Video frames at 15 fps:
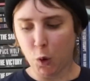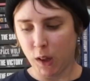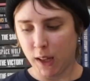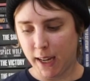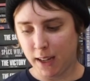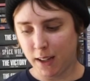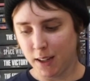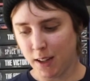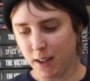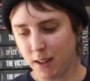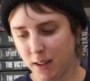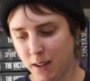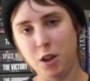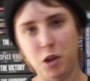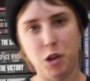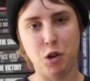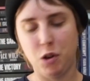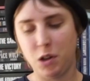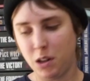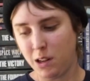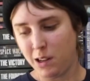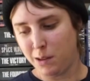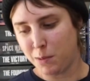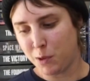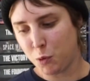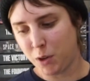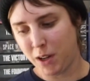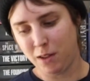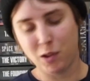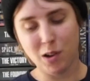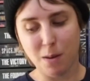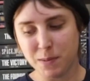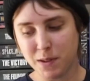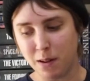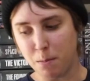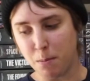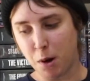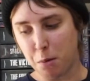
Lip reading: or like the unity between tops and